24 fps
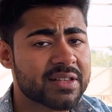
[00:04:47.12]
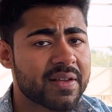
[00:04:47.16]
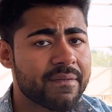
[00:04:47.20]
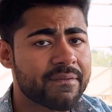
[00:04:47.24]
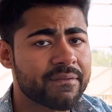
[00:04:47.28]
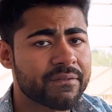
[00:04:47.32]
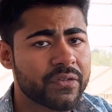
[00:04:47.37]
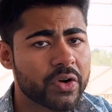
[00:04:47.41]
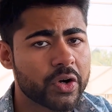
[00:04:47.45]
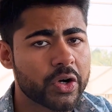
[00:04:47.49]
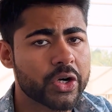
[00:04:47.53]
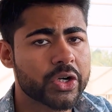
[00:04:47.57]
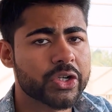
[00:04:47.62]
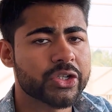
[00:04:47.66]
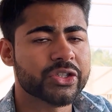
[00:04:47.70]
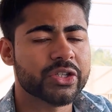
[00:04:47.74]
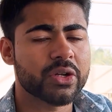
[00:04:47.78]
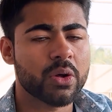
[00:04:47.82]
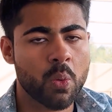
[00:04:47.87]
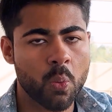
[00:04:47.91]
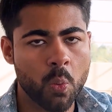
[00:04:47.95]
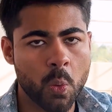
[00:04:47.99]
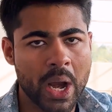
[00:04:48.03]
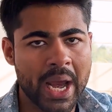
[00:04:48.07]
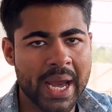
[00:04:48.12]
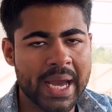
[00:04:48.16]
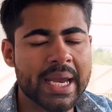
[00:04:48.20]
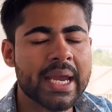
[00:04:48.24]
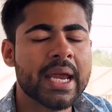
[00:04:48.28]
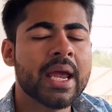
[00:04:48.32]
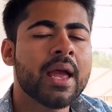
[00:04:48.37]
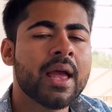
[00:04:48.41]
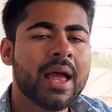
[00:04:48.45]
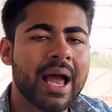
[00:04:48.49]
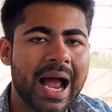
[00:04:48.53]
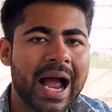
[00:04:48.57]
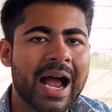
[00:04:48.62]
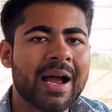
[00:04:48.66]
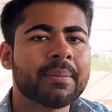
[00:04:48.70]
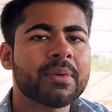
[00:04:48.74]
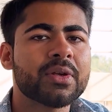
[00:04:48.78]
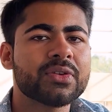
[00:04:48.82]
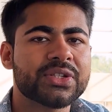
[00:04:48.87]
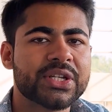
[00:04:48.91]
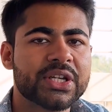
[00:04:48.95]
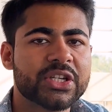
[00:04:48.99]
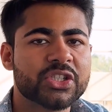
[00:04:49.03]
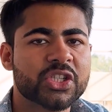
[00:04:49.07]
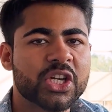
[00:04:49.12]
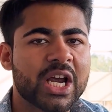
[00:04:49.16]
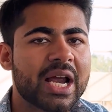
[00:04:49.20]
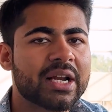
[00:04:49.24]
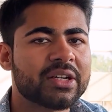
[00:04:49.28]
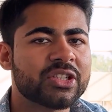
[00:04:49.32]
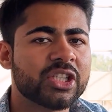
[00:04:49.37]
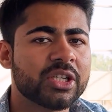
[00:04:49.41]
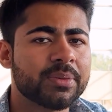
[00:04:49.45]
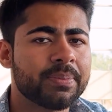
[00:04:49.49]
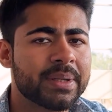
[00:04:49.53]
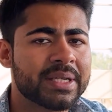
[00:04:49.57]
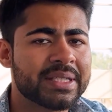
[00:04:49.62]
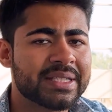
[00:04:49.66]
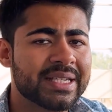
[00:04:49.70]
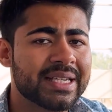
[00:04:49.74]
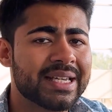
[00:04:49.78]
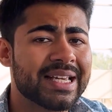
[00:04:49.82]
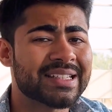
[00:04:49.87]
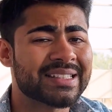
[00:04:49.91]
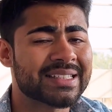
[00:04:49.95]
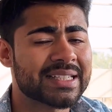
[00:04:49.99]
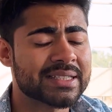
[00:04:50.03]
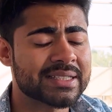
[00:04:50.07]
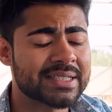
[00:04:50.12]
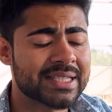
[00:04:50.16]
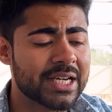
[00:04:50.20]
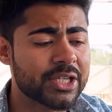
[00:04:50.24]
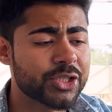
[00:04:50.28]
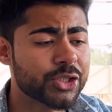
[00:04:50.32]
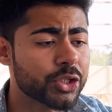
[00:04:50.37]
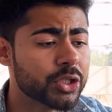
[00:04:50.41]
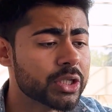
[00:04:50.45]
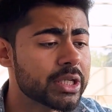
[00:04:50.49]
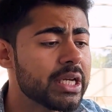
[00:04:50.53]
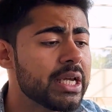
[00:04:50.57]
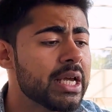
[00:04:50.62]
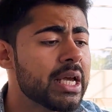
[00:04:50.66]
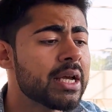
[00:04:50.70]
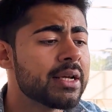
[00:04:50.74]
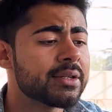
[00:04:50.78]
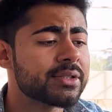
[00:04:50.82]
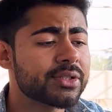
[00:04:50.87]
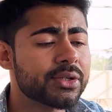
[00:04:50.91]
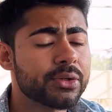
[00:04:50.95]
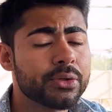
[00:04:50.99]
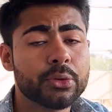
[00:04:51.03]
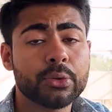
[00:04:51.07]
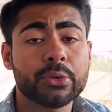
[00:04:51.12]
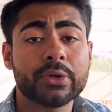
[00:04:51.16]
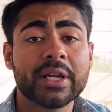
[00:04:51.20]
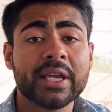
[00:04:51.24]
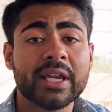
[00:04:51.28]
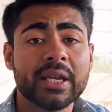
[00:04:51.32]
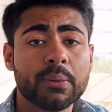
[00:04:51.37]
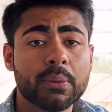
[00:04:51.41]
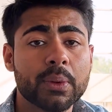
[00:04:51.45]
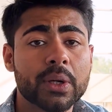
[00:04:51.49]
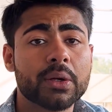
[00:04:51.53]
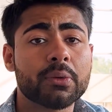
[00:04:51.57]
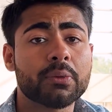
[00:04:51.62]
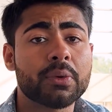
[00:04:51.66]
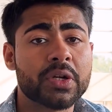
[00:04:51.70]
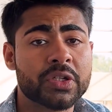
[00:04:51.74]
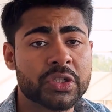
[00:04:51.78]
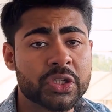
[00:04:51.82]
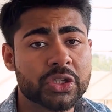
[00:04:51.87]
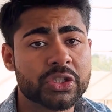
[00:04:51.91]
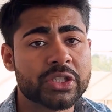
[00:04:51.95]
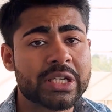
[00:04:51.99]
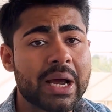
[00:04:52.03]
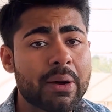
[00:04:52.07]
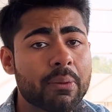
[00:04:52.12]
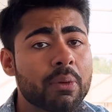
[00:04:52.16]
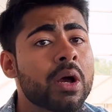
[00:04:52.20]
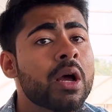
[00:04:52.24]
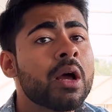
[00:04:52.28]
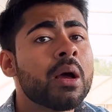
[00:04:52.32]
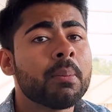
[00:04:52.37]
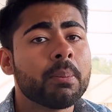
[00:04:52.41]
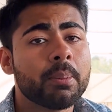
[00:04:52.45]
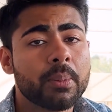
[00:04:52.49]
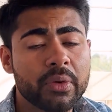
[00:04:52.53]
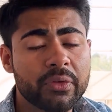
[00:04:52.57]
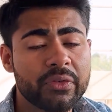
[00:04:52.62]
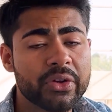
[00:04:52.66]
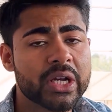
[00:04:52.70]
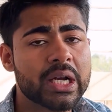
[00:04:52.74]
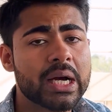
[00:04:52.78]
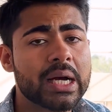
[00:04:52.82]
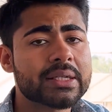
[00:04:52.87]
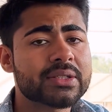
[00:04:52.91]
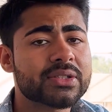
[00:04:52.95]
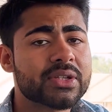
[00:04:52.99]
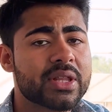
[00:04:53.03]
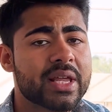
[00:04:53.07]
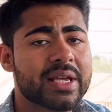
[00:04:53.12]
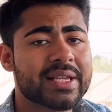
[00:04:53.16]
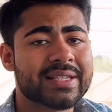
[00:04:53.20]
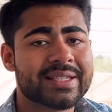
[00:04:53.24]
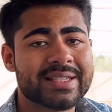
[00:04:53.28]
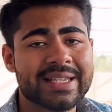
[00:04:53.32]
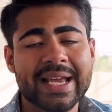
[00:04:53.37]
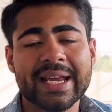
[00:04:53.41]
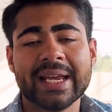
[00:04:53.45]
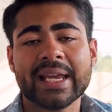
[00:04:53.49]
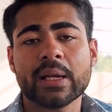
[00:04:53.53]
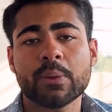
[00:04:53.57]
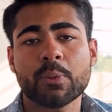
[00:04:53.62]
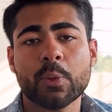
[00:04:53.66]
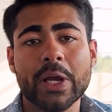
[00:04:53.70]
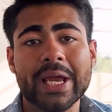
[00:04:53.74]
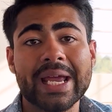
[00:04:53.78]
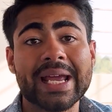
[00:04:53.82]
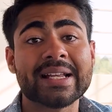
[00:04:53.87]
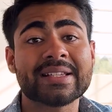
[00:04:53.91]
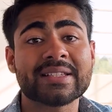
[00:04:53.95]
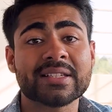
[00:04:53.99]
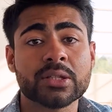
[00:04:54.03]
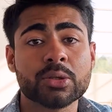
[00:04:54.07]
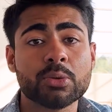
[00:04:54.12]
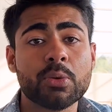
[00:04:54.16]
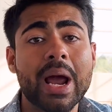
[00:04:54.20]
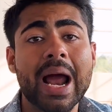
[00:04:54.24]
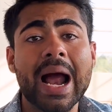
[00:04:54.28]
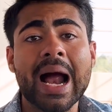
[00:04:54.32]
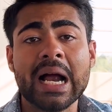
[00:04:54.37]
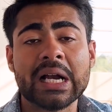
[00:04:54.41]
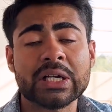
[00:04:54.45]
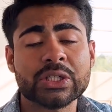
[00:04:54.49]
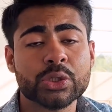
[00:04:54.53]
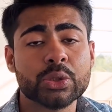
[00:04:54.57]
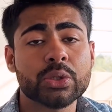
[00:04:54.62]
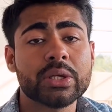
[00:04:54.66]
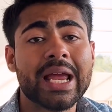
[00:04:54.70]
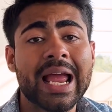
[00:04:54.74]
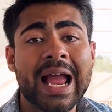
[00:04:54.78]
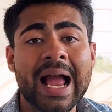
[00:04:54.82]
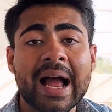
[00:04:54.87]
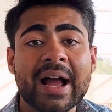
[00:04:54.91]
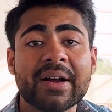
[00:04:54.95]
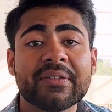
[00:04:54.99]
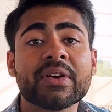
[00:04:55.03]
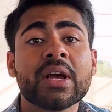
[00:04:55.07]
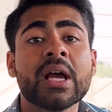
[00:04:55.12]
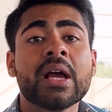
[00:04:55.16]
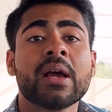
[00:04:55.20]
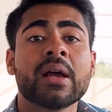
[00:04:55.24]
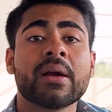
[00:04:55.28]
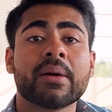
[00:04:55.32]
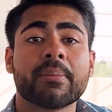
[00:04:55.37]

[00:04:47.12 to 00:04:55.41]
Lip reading: the first way I'm using ChatGPT. It's essentially to do keyword research. Now, moving on to the second way, it's to actually have